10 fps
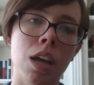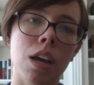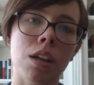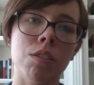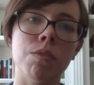
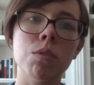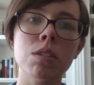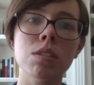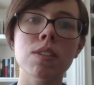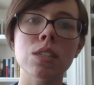The
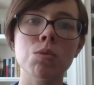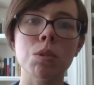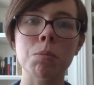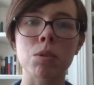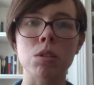focus of these three
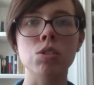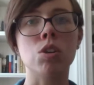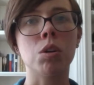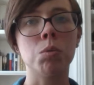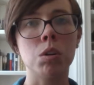books
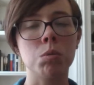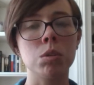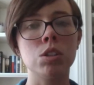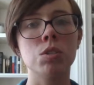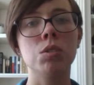are World
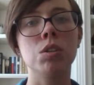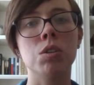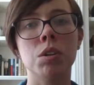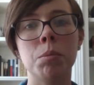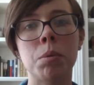War II
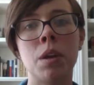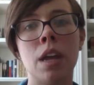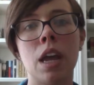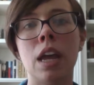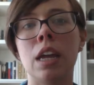Europe,
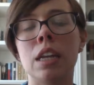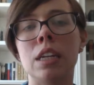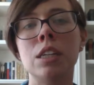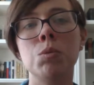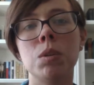and
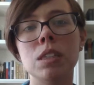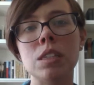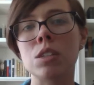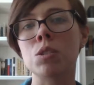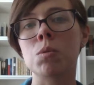each one
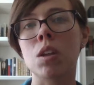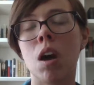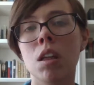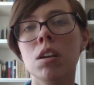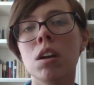deals with the
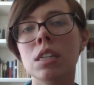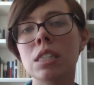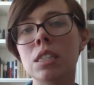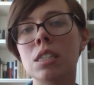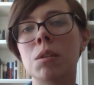Holocaust
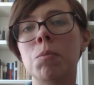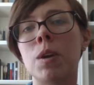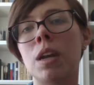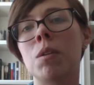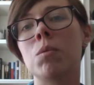in some
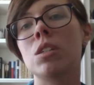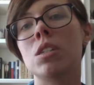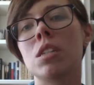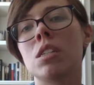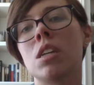way, which
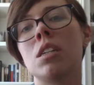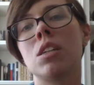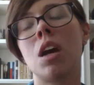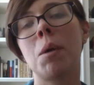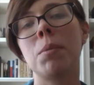is a
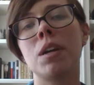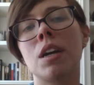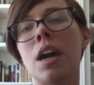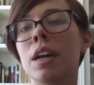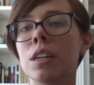topic
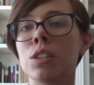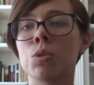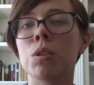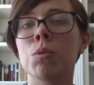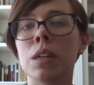I
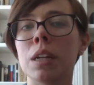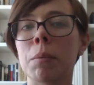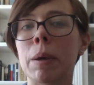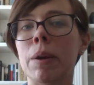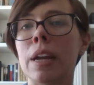enjoy reading
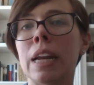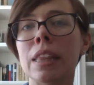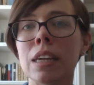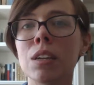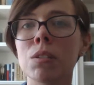about, and I
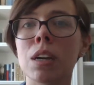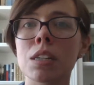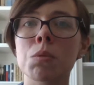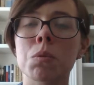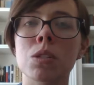think you
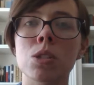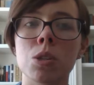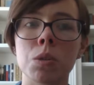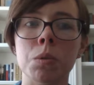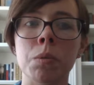guys will
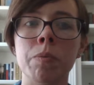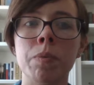too.